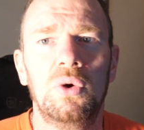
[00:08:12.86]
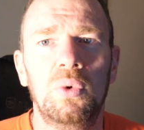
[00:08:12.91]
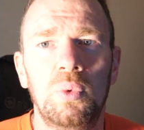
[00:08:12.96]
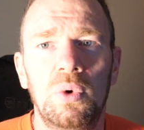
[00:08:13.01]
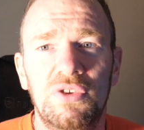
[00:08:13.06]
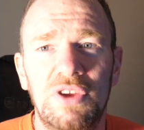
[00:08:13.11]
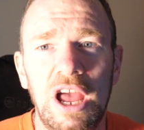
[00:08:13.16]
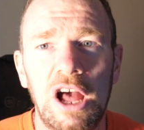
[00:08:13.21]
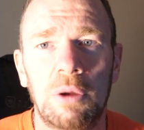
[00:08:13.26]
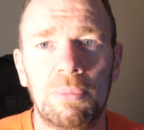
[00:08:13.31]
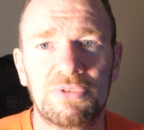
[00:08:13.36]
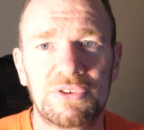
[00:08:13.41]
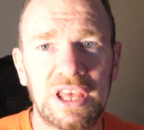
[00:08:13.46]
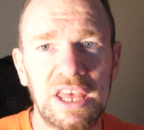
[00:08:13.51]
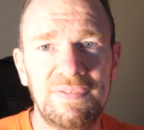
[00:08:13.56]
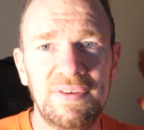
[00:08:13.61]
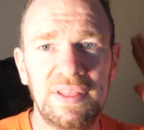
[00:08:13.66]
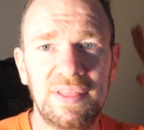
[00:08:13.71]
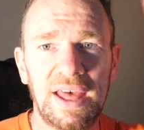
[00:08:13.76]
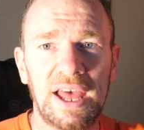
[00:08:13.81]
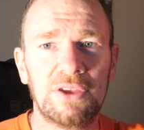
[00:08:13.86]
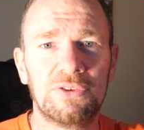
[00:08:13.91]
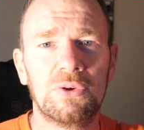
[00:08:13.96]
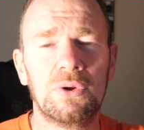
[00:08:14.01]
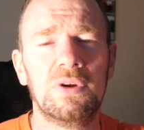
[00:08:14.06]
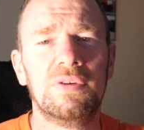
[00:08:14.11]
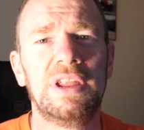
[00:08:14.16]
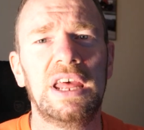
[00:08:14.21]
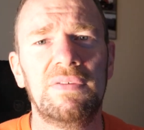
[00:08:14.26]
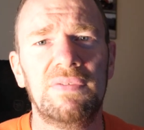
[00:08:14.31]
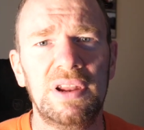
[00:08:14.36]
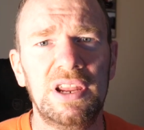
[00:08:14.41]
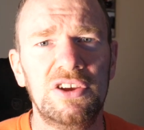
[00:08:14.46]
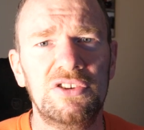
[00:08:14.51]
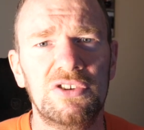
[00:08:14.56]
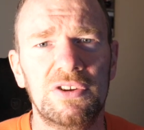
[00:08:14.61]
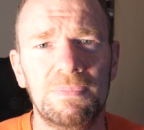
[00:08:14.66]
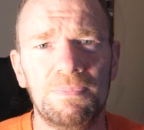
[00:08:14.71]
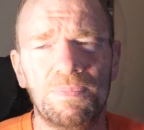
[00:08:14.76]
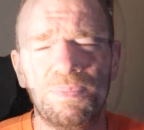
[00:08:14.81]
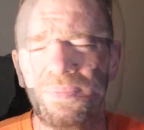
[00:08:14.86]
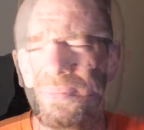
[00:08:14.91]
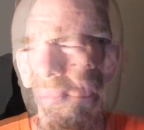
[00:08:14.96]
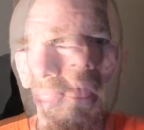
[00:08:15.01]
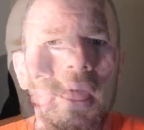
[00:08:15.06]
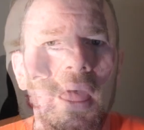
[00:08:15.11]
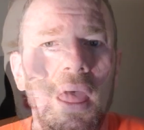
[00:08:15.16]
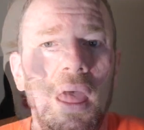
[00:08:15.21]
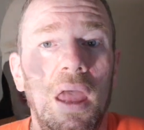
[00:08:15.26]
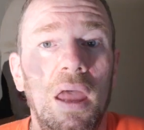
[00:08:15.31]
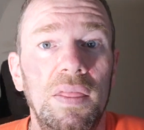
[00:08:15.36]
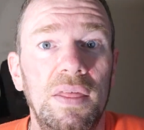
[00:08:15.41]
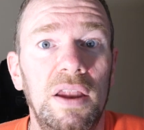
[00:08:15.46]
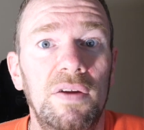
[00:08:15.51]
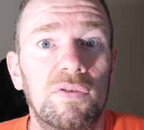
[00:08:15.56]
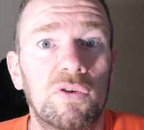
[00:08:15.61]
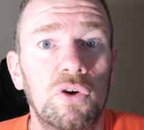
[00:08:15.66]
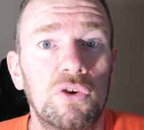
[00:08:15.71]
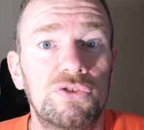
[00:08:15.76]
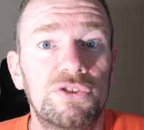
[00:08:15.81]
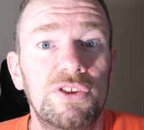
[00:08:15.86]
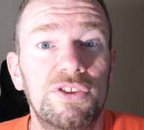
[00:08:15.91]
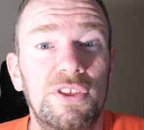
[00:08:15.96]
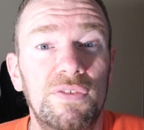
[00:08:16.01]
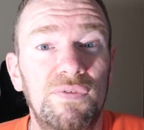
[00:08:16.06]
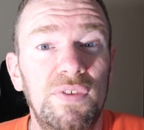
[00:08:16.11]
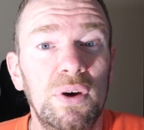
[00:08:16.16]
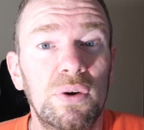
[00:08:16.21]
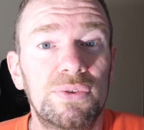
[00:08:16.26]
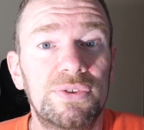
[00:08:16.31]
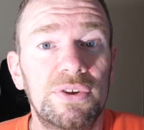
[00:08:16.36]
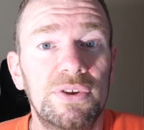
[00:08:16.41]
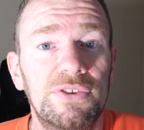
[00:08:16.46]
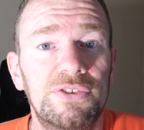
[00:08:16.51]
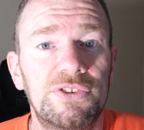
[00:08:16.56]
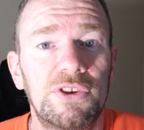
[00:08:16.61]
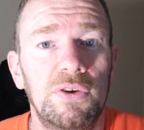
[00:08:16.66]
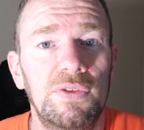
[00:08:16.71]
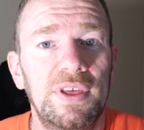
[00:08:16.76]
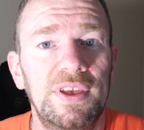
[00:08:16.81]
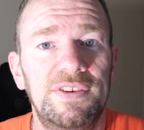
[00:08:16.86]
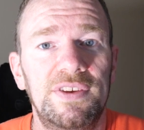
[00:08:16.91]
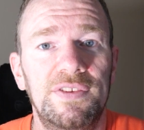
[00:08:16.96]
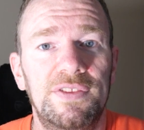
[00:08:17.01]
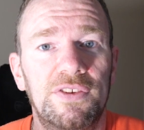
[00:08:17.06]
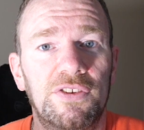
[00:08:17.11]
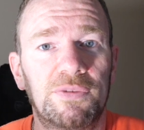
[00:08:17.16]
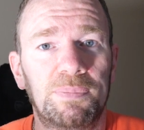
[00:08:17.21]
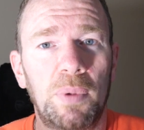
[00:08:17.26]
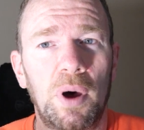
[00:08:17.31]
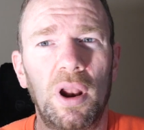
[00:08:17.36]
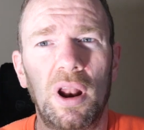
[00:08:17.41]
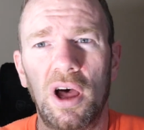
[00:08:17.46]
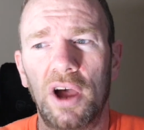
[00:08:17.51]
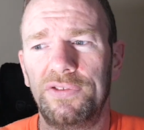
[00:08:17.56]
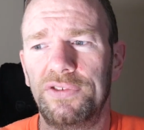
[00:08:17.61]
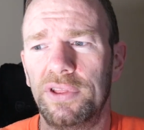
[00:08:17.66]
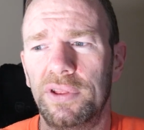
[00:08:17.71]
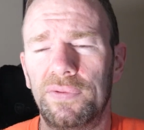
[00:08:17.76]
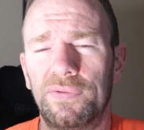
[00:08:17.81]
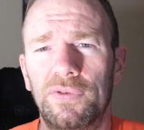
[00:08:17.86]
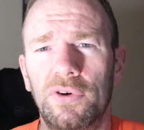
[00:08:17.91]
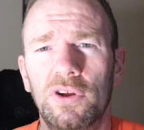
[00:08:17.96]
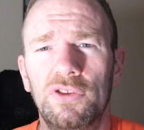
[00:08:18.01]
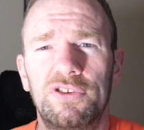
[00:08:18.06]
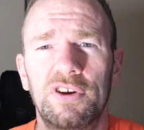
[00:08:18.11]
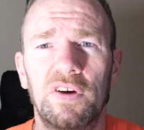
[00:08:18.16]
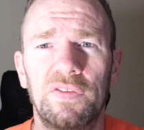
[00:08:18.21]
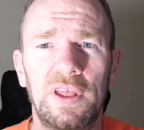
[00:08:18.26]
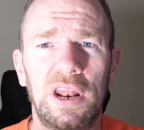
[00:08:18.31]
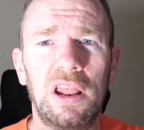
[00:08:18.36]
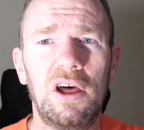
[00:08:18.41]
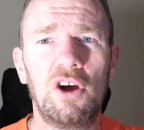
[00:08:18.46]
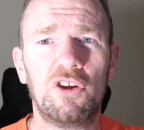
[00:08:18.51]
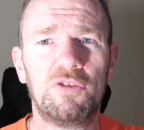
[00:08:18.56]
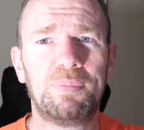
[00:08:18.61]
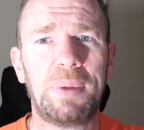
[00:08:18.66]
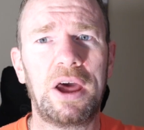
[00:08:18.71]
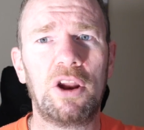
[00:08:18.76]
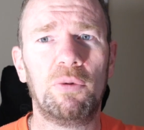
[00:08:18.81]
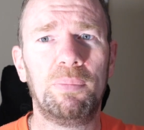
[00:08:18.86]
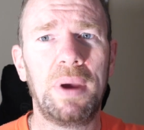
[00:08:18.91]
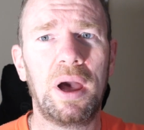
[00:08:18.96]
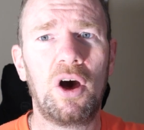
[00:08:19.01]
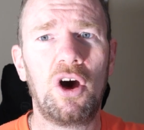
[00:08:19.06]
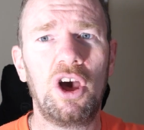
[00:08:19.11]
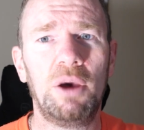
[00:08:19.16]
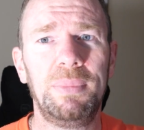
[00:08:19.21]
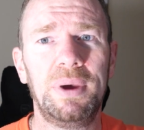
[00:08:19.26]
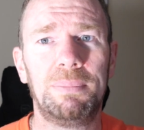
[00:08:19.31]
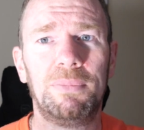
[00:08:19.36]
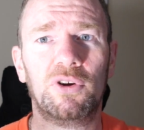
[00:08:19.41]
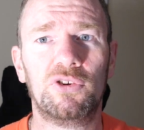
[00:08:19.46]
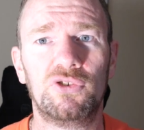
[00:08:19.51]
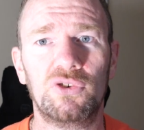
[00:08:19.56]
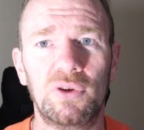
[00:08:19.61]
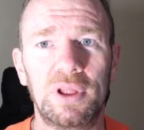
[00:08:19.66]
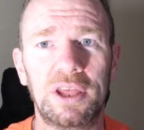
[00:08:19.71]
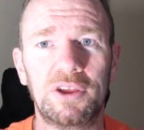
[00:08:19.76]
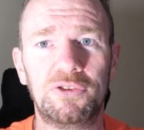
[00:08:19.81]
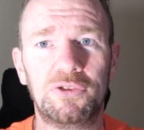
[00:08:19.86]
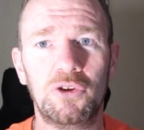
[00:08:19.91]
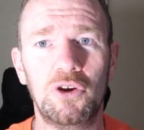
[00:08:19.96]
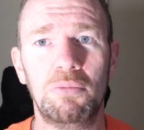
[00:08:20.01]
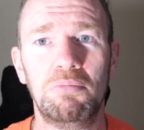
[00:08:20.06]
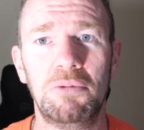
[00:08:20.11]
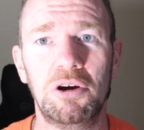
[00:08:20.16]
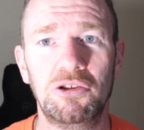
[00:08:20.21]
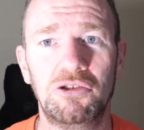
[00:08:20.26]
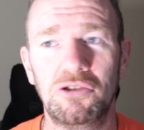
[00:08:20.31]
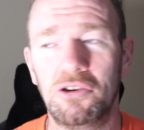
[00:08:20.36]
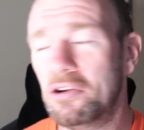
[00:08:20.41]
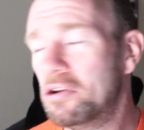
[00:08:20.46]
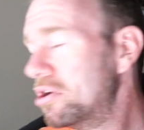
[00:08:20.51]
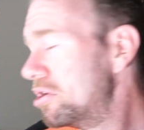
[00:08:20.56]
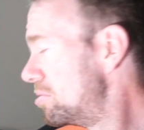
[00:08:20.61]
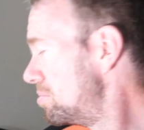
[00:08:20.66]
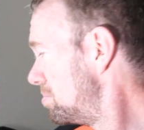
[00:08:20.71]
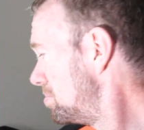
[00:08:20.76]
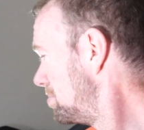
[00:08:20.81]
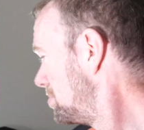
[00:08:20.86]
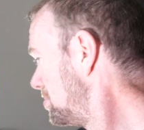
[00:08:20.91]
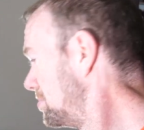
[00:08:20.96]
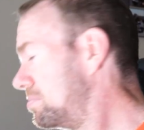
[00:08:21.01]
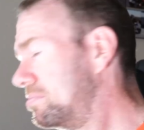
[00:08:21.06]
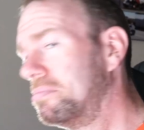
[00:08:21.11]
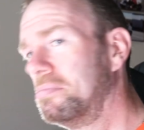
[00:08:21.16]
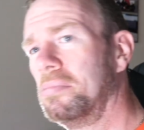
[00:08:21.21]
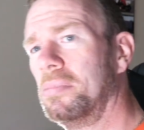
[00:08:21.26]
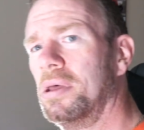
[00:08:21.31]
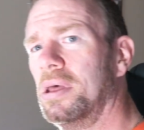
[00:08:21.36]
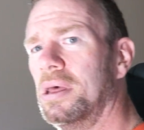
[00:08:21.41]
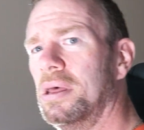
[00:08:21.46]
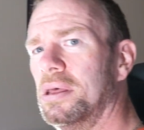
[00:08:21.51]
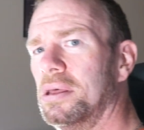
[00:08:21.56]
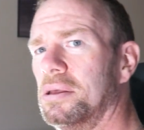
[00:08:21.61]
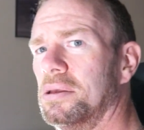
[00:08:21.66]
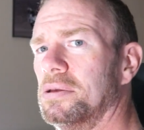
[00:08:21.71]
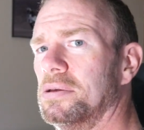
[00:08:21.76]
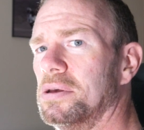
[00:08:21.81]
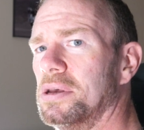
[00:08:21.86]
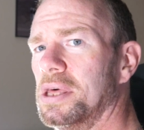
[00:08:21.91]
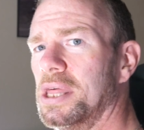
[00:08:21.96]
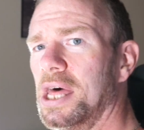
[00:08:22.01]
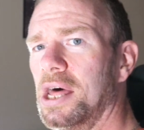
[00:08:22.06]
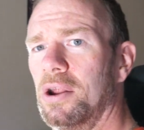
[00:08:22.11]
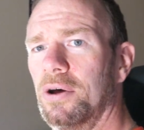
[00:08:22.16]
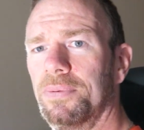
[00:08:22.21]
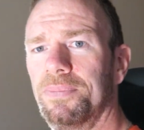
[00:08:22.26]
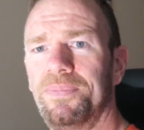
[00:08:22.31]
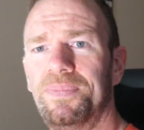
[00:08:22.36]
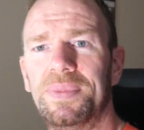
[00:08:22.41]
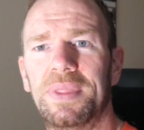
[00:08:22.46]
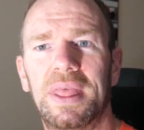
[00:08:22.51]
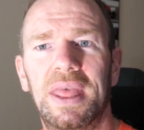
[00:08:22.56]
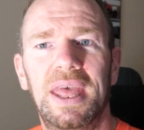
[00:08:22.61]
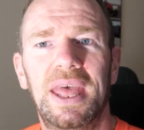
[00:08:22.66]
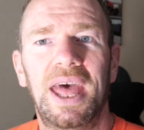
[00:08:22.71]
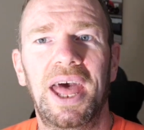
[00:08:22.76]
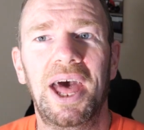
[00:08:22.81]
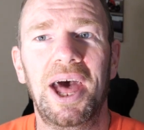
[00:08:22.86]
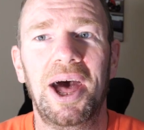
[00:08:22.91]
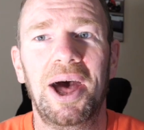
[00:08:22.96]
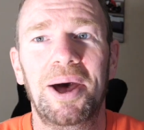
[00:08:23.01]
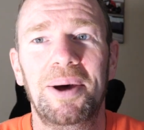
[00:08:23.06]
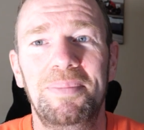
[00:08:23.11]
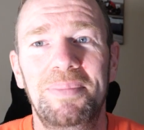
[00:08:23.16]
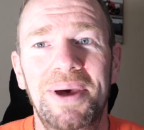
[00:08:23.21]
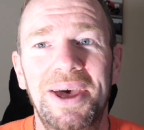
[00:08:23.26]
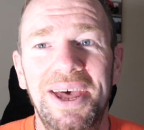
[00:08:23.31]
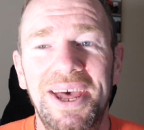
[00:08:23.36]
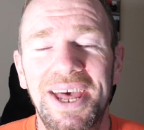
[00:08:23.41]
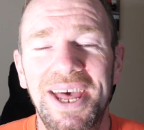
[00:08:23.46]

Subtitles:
which helps give it that sort of definition. So of course there's the filters. So this is the spotlight at the front. I've got the large panel behind me. I'm not sure that's doing much or not. See that? And